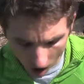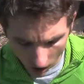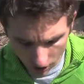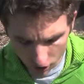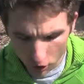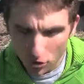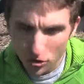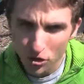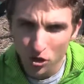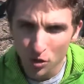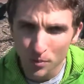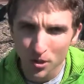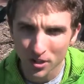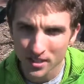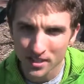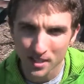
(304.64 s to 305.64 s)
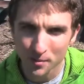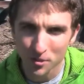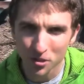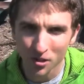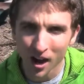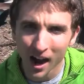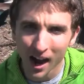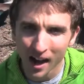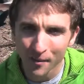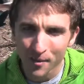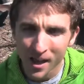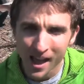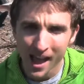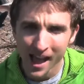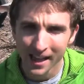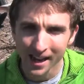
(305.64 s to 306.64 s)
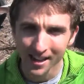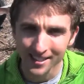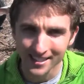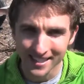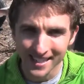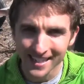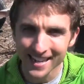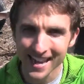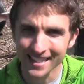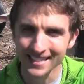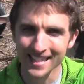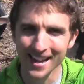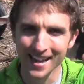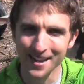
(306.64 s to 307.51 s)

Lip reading: On YouTube, you can subscribe, and I'll see you next